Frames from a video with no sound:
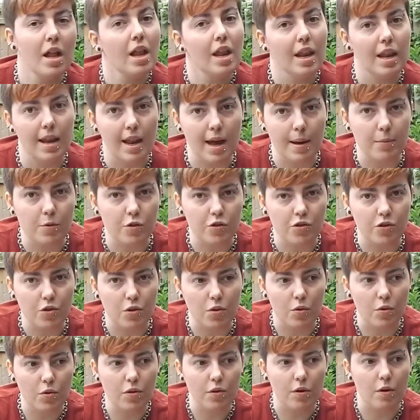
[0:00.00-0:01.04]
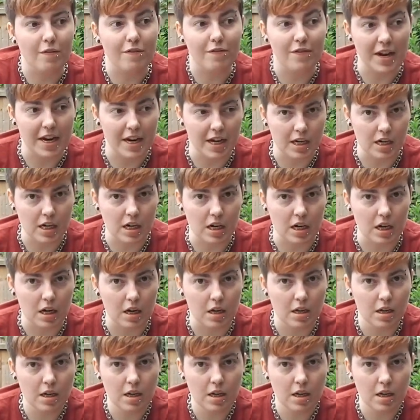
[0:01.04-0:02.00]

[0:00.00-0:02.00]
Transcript: lemon juice, your vinegar,